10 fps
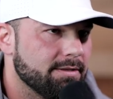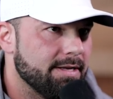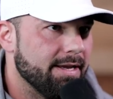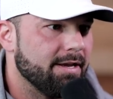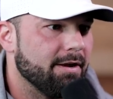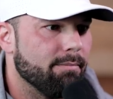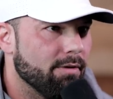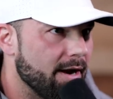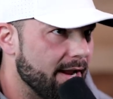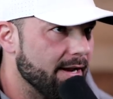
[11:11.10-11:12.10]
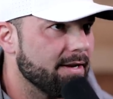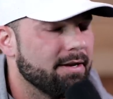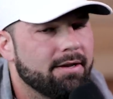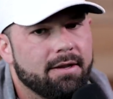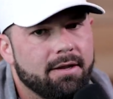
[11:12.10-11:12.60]
Taking a
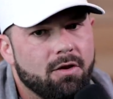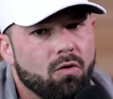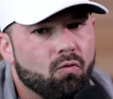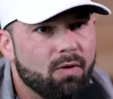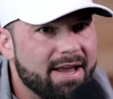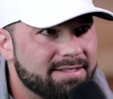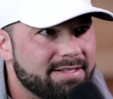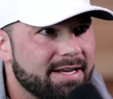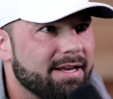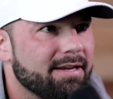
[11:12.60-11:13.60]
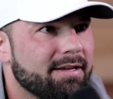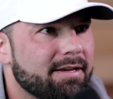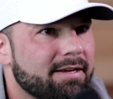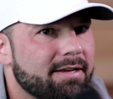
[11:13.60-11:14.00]
break, resting,